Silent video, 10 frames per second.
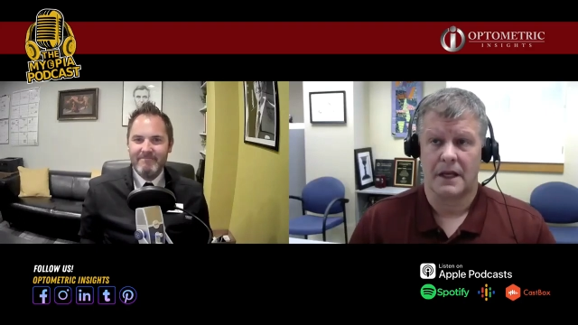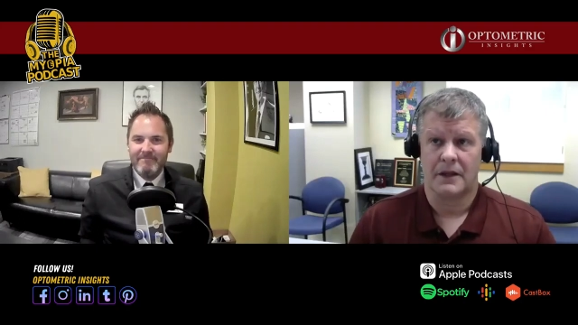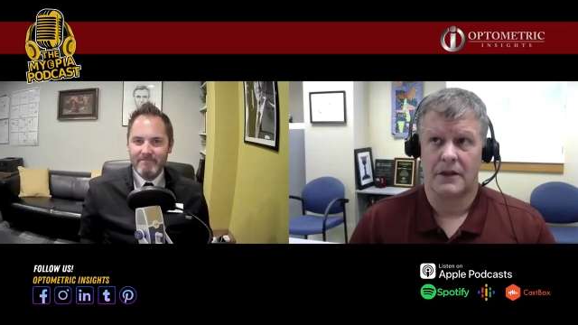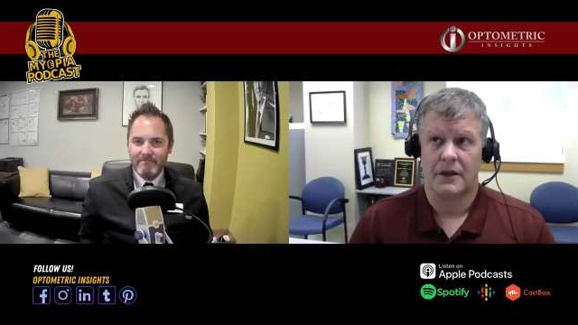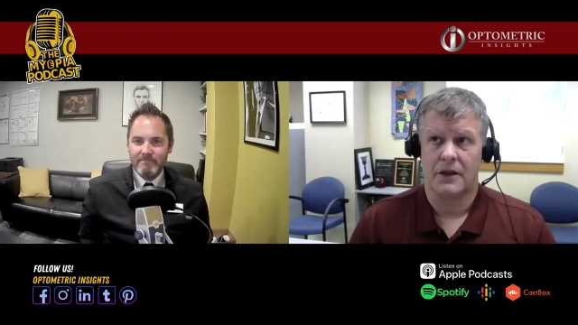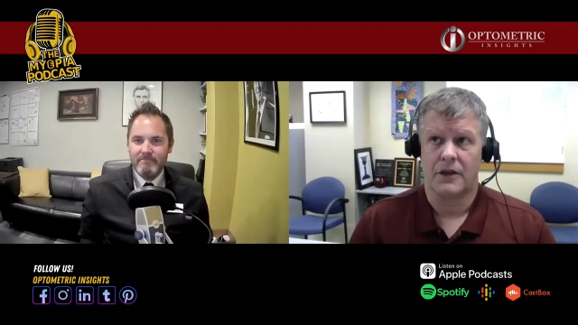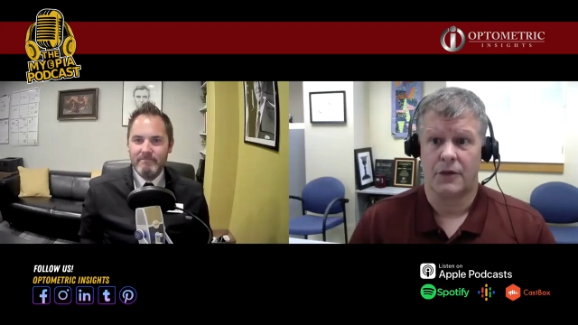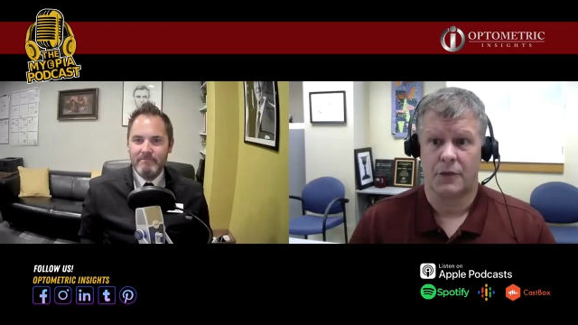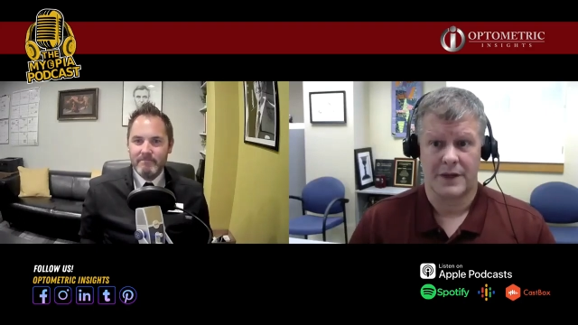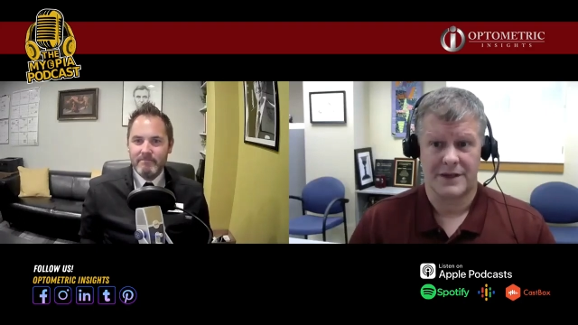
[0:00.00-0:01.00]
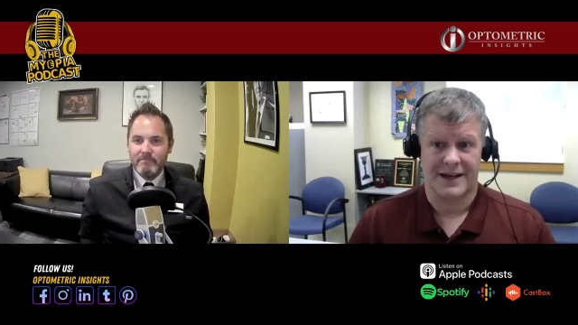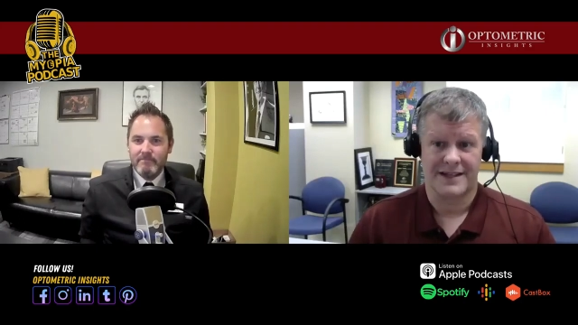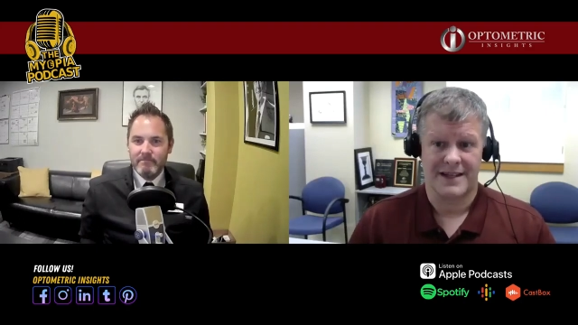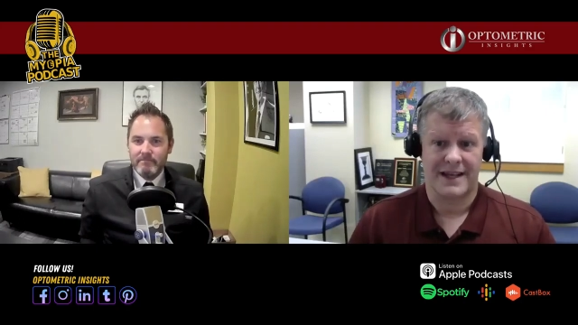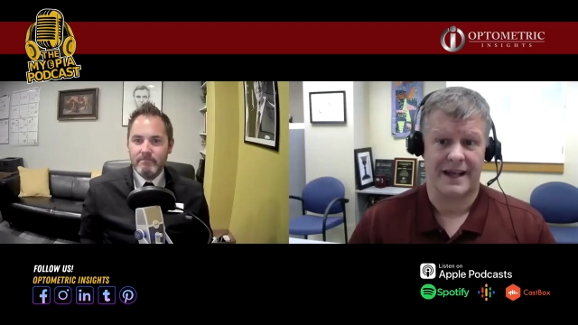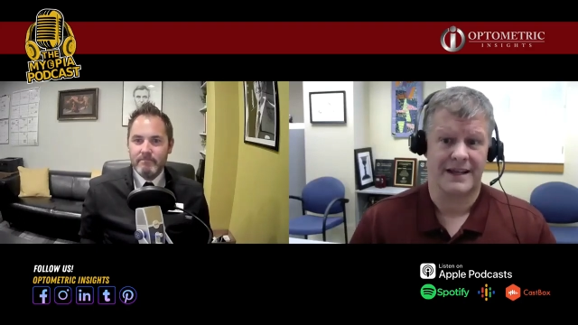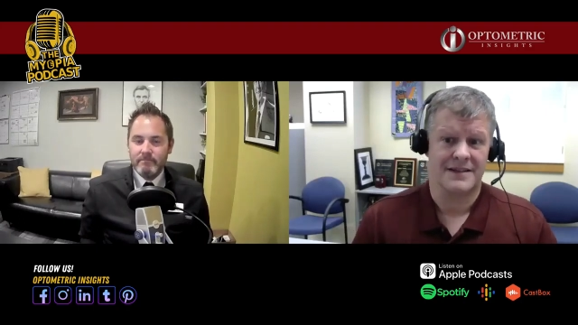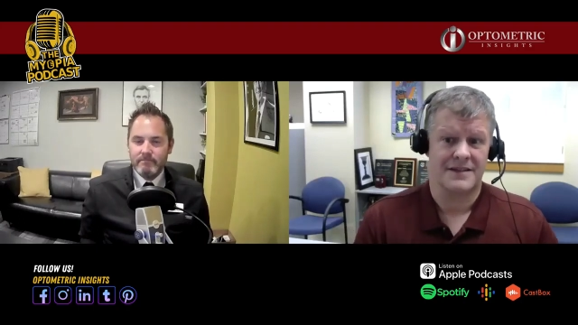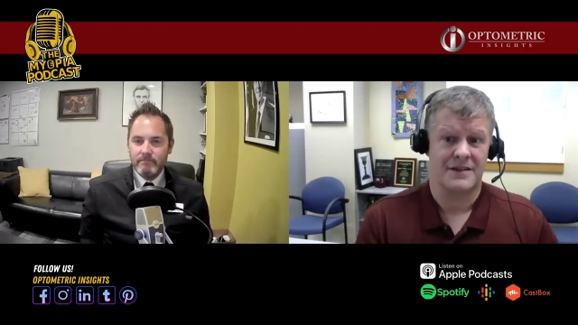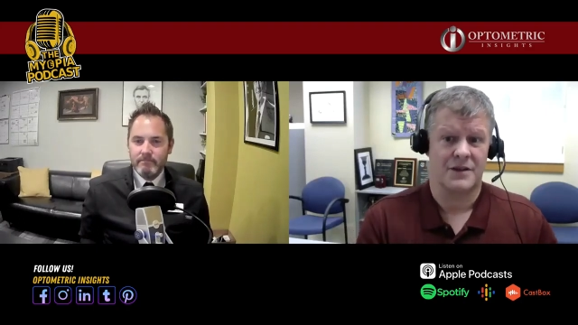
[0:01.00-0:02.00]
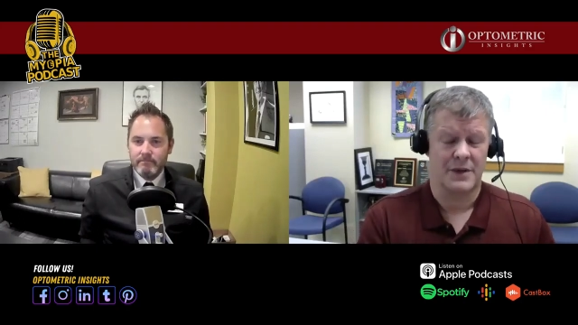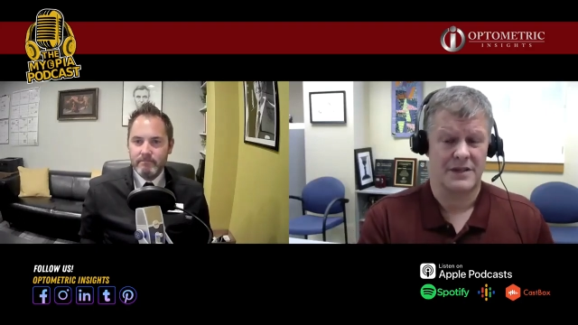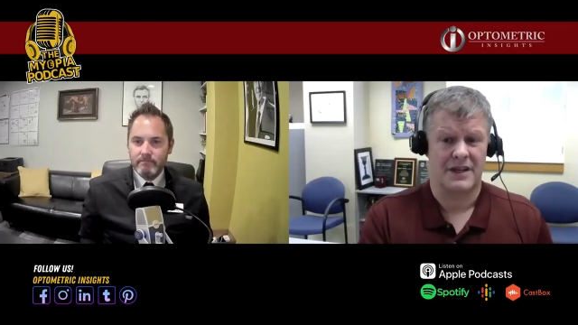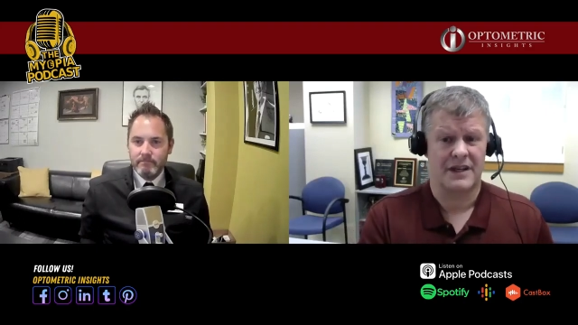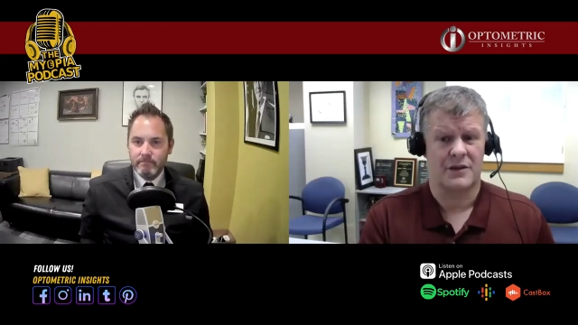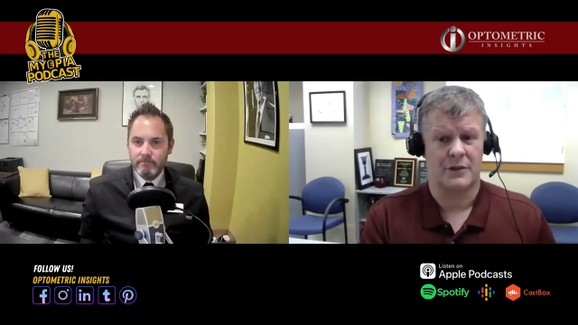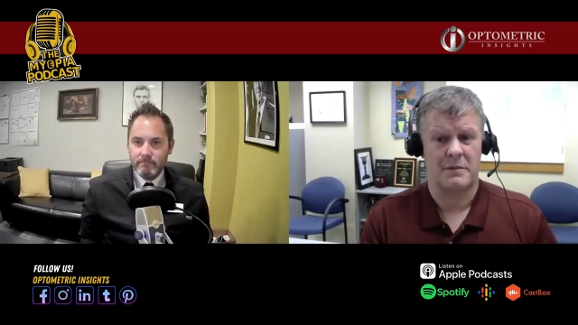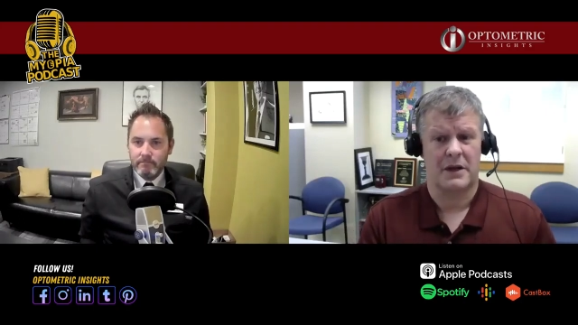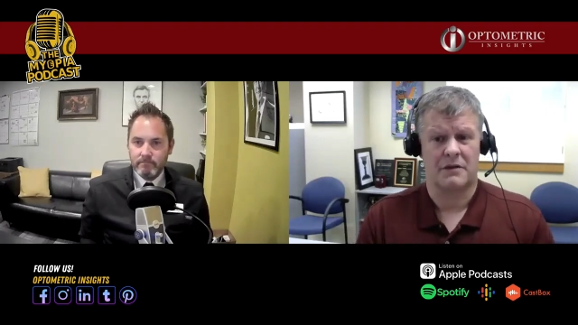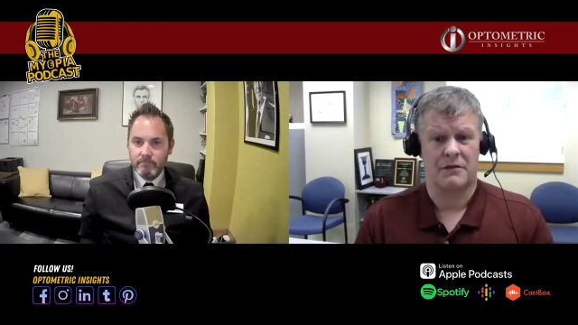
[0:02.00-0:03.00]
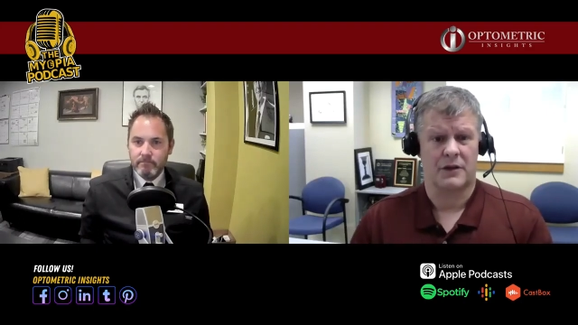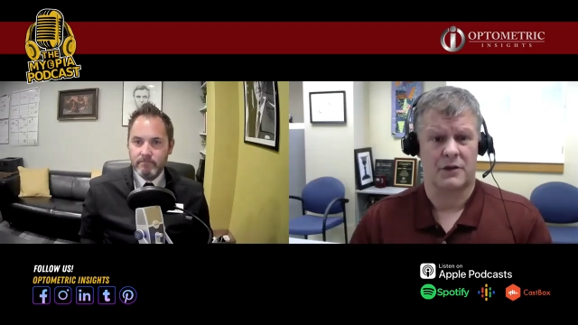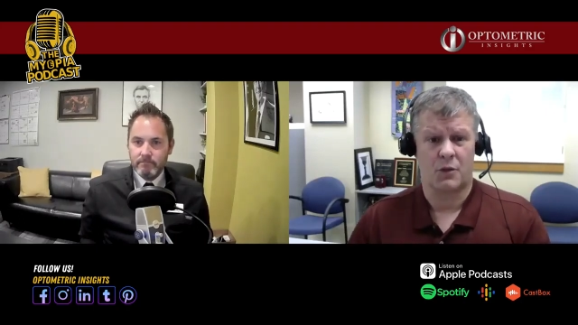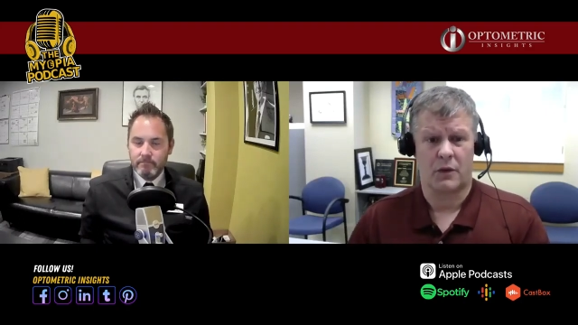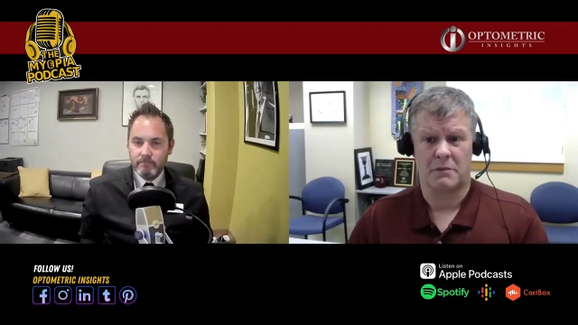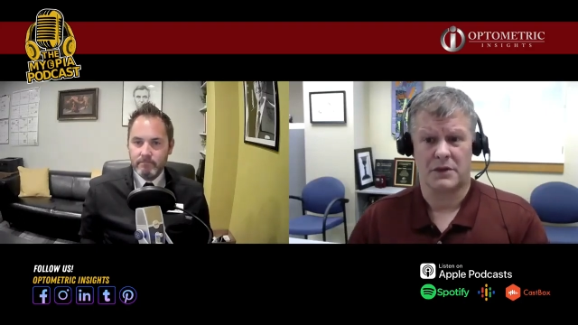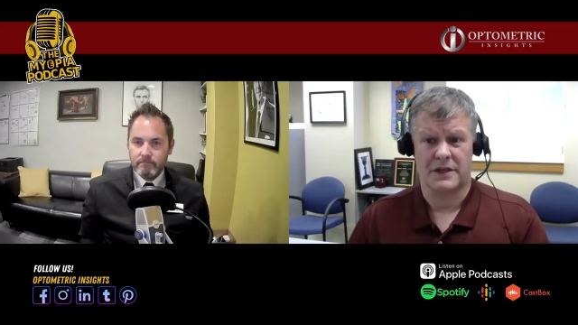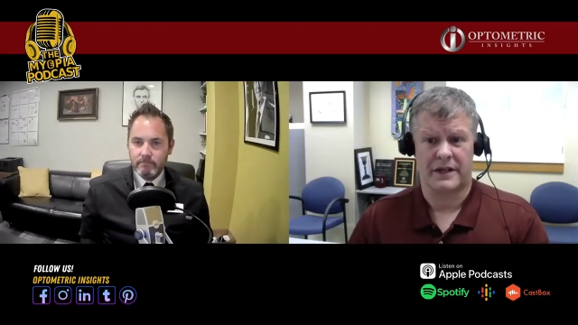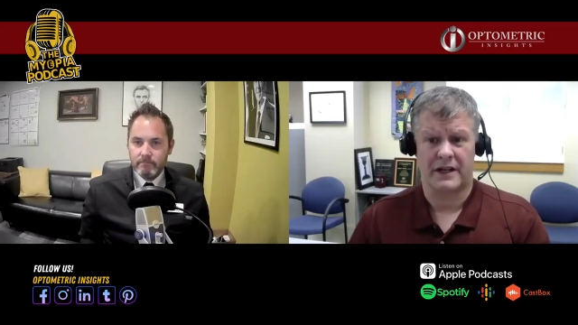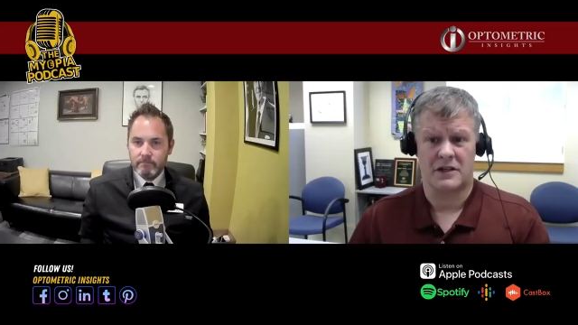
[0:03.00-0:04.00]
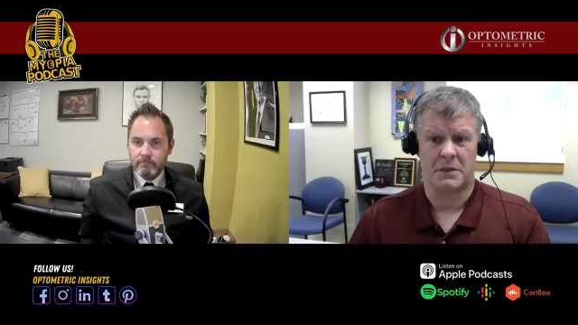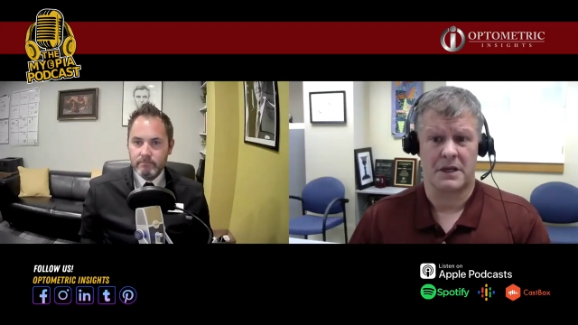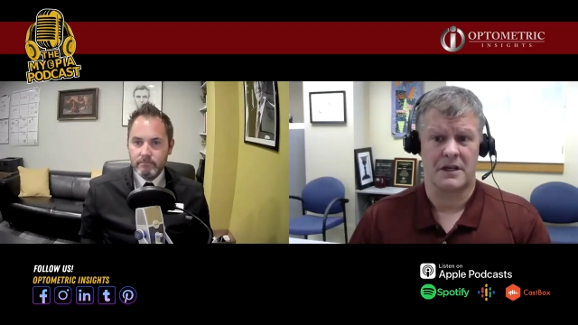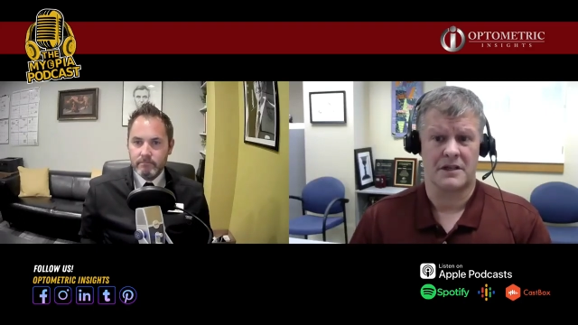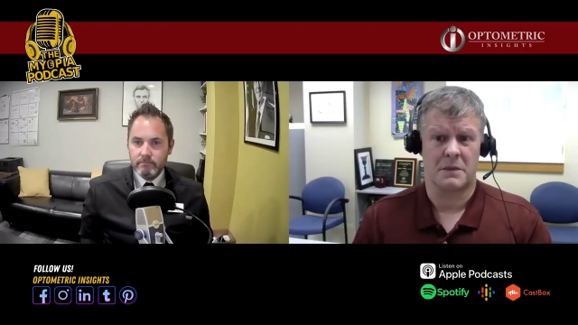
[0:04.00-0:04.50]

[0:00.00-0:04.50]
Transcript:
Speaker 1: and the reason I say that is the reason you get the rebound effect with 1% atropine